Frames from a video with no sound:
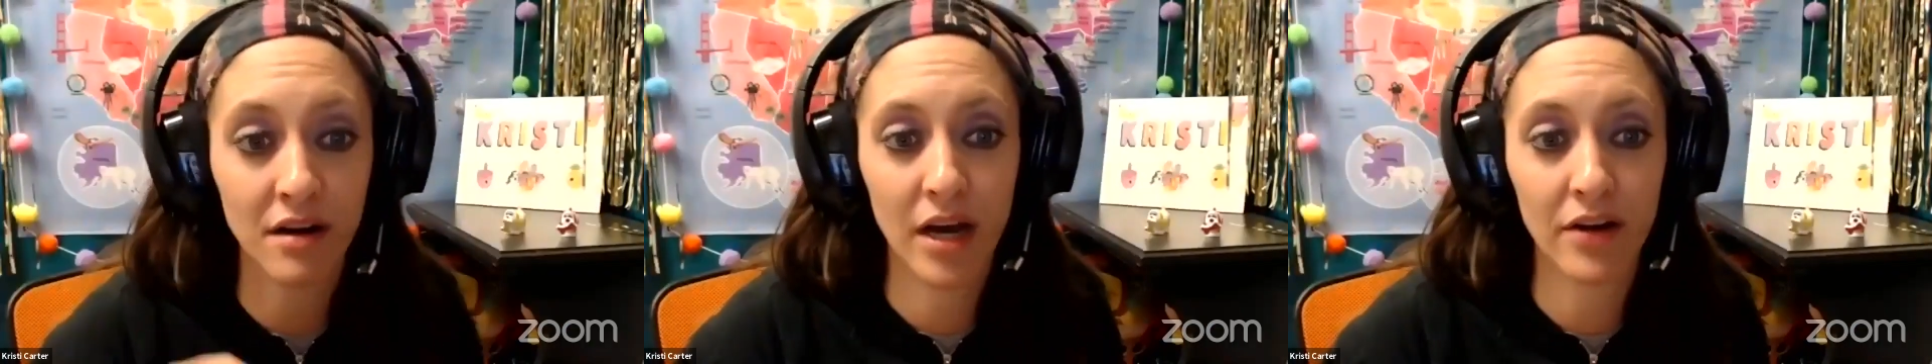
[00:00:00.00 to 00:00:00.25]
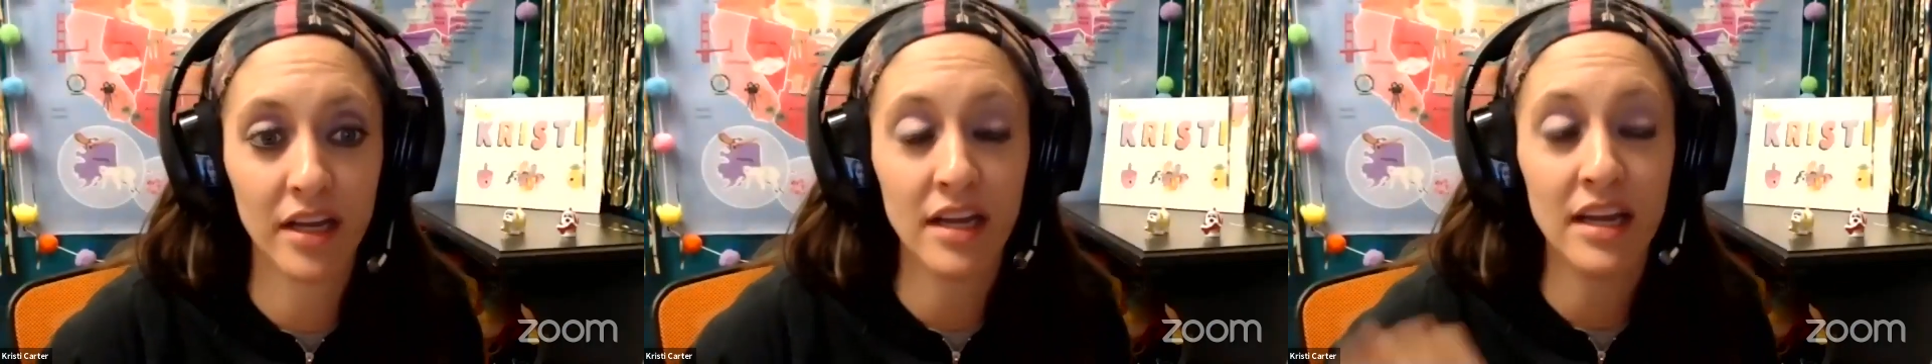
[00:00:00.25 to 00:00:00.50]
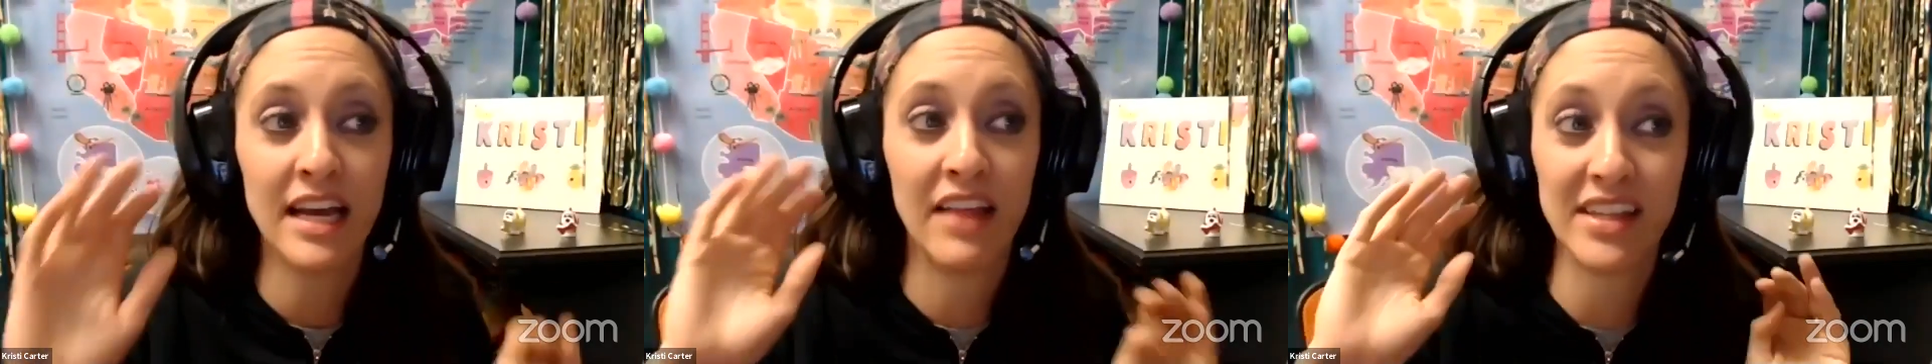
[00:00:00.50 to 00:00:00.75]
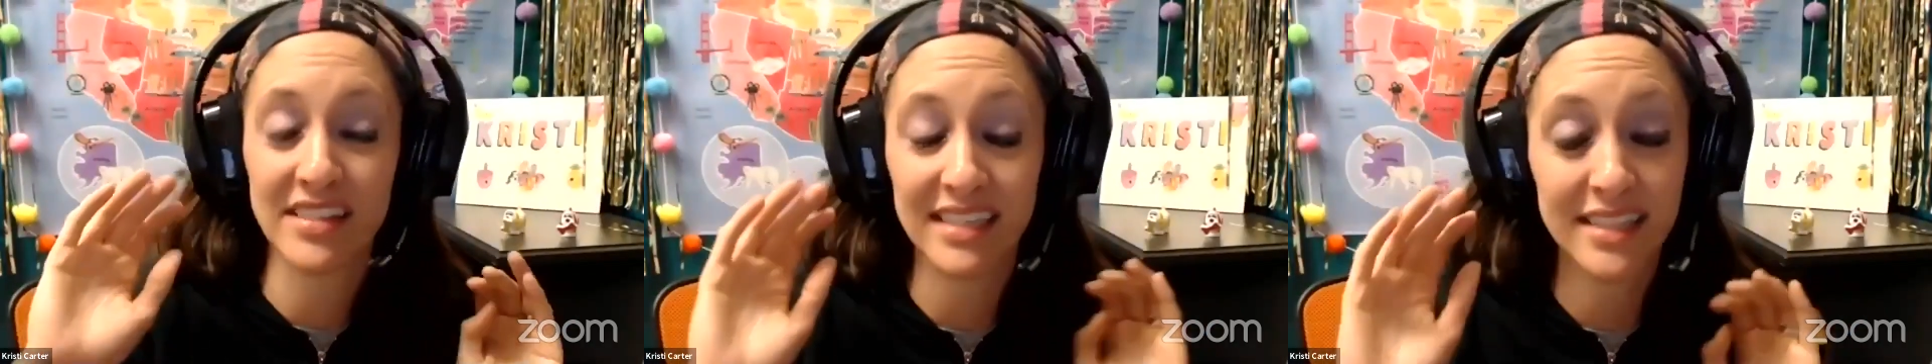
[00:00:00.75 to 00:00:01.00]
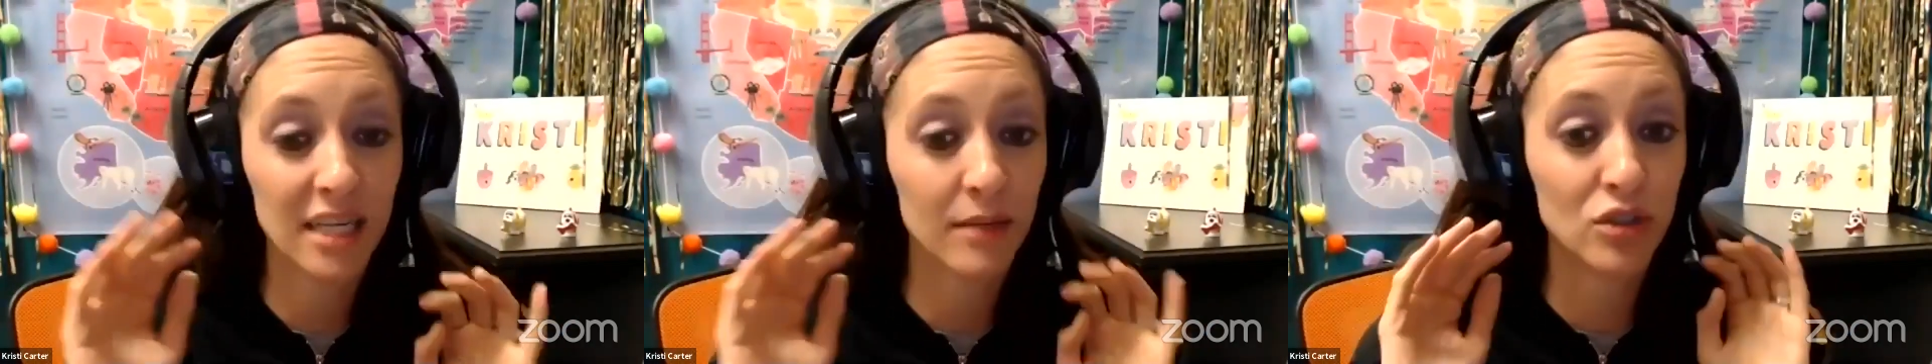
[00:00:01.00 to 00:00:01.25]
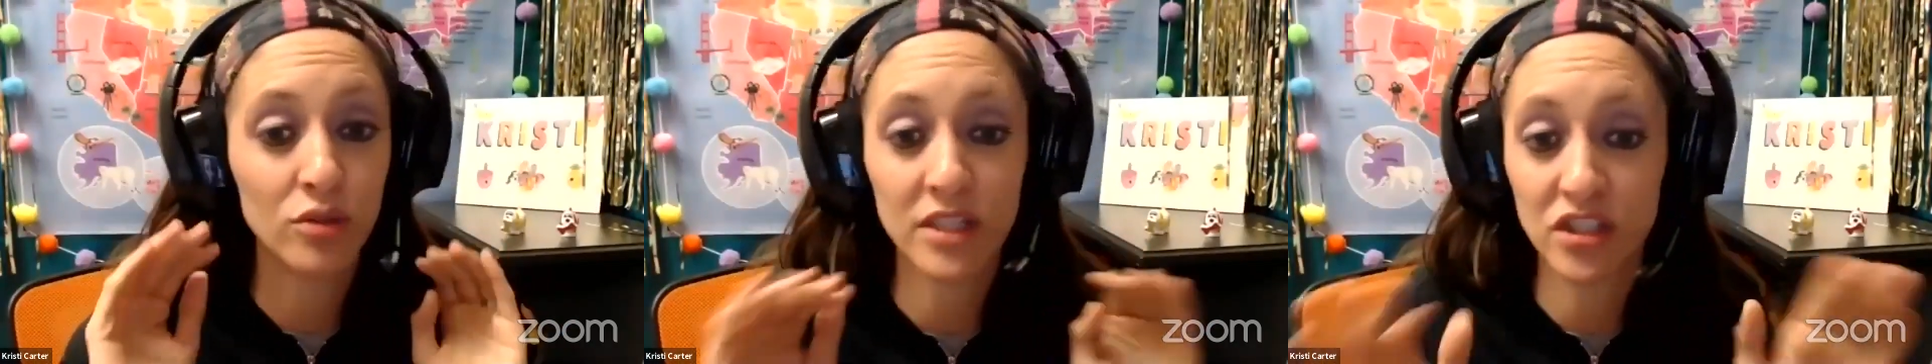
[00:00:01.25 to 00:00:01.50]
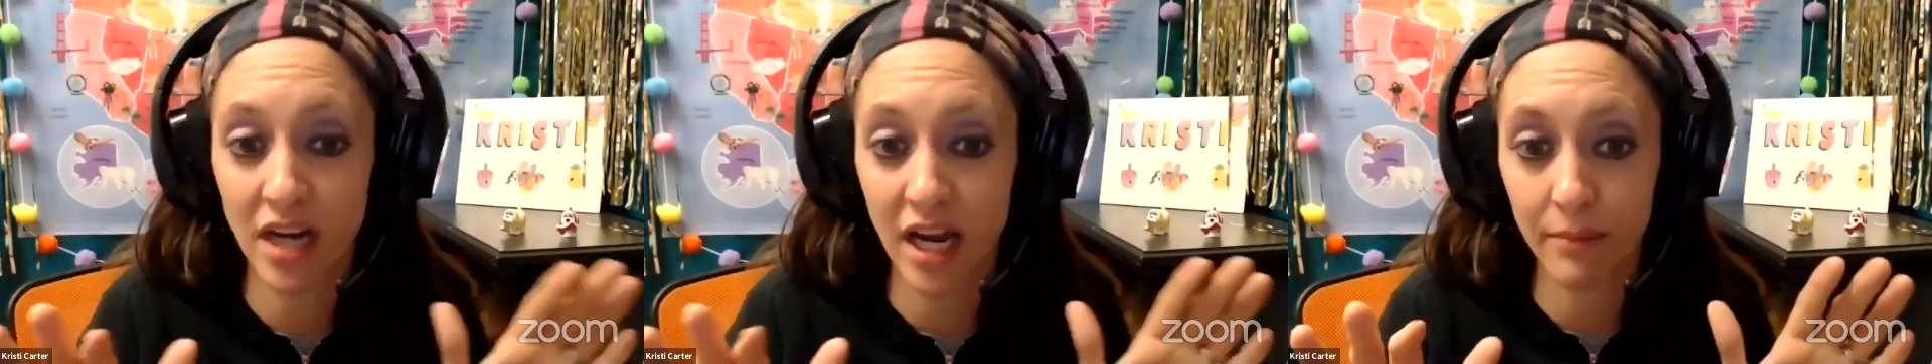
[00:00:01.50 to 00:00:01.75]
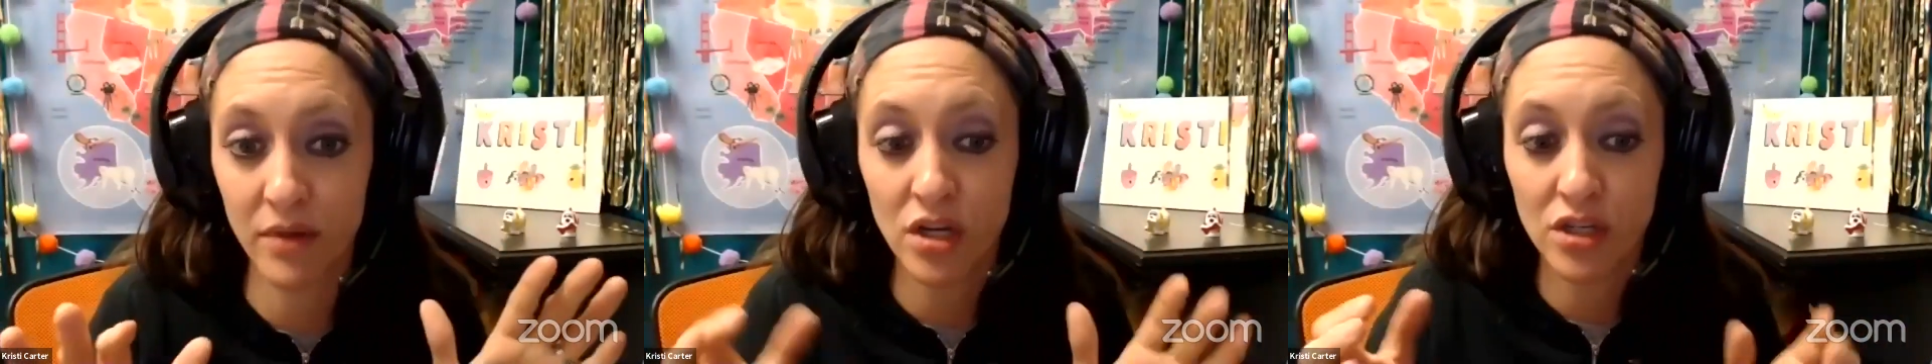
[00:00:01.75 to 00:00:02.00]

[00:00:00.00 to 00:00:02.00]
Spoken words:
about it, and that's going to take up too much time.